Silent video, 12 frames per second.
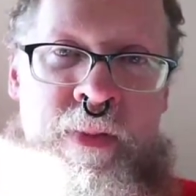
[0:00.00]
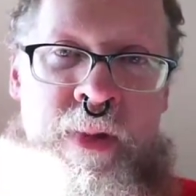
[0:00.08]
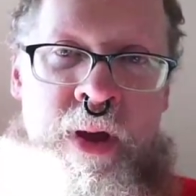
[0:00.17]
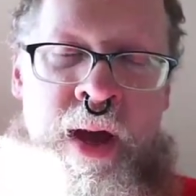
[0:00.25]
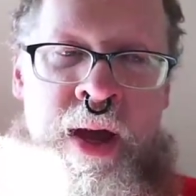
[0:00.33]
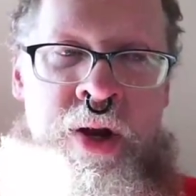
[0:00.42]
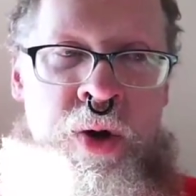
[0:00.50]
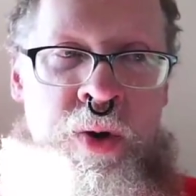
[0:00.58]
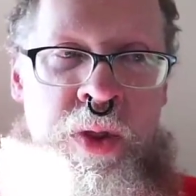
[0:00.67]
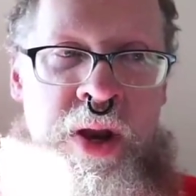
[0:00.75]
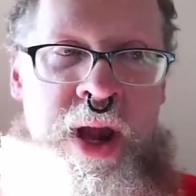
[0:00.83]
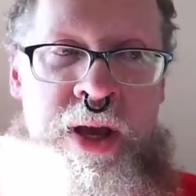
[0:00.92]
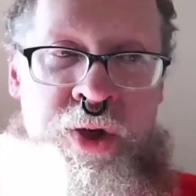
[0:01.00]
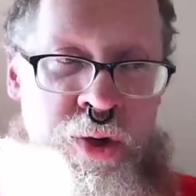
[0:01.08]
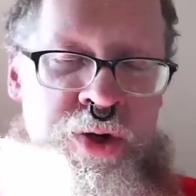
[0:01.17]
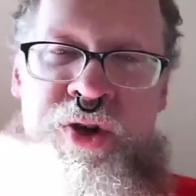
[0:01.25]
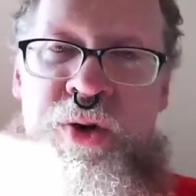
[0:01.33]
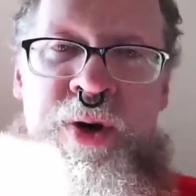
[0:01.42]
I know that I
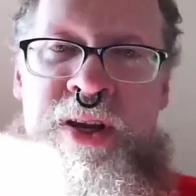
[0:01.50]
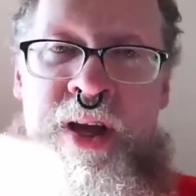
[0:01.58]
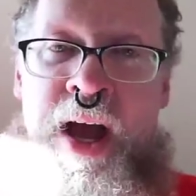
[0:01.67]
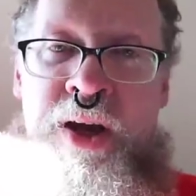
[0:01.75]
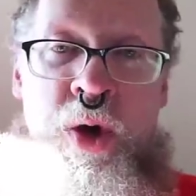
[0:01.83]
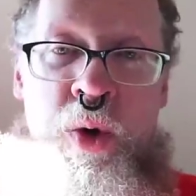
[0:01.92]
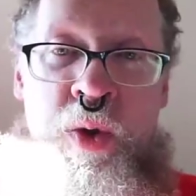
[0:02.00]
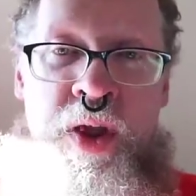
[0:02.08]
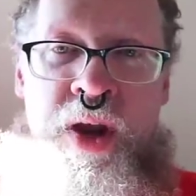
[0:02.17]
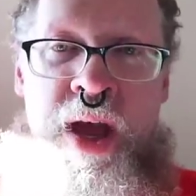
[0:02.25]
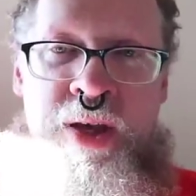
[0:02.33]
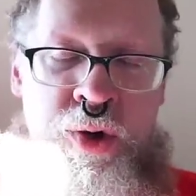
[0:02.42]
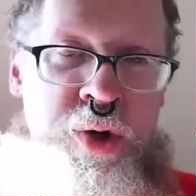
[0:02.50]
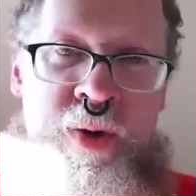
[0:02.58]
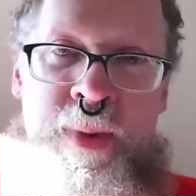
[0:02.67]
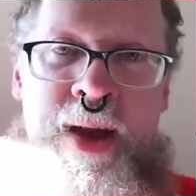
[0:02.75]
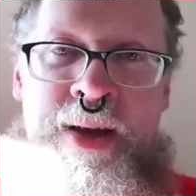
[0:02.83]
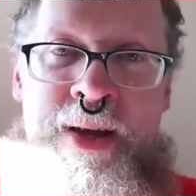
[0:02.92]
could do it. I know that I could
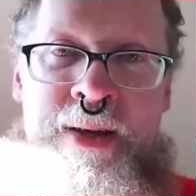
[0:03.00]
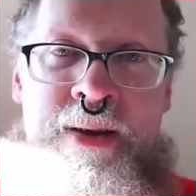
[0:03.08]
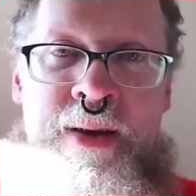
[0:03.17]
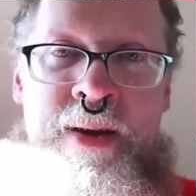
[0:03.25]
make it,